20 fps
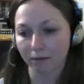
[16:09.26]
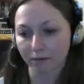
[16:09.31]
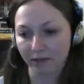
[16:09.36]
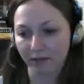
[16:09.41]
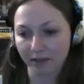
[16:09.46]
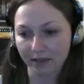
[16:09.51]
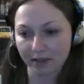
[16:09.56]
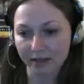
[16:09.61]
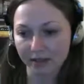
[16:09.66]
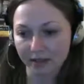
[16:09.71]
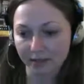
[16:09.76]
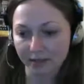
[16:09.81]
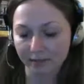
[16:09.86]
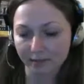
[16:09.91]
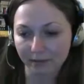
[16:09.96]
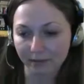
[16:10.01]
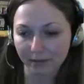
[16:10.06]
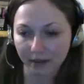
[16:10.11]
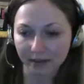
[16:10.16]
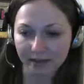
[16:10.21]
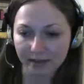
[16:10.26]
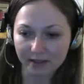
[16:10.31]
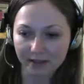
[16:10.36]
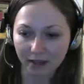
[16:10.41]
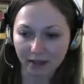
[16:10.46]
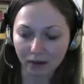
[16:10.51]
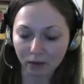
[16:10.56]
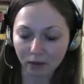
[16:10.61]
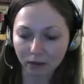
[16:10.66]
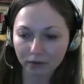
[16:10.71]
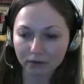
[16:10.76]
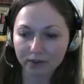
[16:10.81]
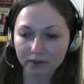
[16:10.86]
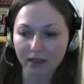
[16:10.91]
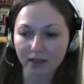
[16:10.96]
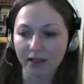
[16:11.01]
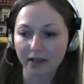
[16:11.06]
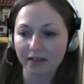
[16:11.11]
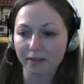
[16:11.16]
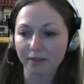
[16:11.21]
e sound,
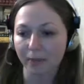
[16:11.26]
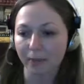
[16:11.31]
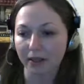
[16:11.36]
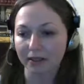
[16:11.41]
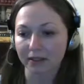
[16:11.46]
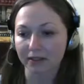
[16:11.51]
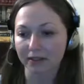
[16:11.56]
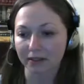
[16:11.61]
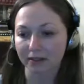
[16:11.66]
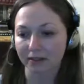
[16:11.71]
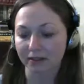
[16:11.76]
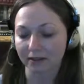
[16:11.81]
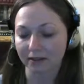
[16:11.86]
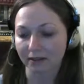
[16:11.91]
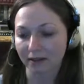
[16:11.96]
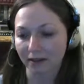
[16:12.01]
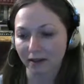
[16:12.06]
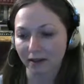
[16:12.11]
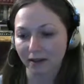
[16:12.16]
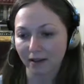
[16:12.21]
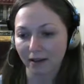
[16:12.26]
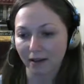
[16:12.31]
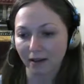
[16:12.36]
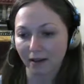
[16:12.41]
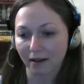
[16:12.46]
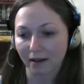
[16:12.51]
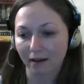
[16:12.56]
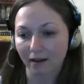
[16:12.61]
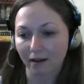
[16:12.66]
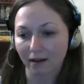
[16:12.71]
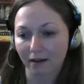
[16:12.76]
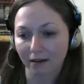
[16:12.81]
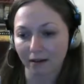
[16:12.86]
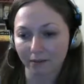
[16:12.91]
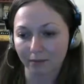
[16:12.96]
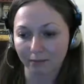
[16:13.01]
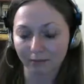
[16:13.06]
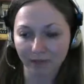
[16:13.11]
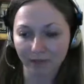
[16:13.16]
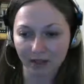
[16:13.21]
yes, but uh,
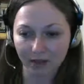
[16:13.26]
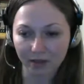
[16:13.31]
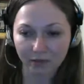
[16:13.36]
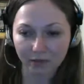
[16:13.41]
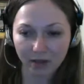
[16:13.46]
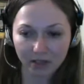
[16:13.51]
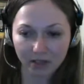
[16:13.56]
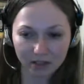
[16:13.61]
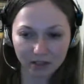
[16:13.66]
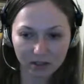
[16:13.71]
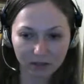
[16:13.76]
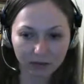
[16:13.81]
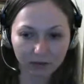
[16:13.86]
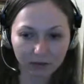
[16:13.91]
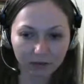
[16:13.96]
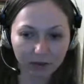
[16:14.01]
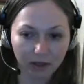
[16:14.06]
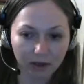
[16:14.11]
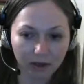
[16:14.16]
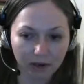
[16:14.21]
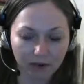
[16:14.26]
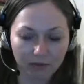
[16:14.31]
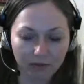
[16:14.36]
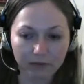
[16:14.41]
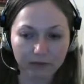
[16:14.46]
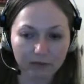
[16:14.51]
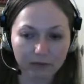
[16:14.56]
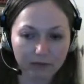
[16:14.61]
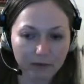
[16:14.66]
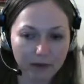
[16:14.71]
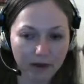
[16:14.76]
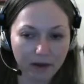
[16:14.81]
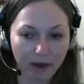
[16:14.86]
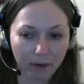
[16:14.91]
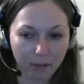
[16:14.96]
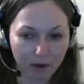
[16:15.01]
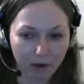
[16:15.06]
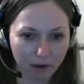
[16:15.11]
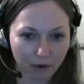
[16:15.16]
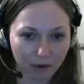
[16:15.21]
in Russian we have
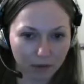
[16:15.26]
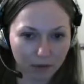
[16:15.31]
number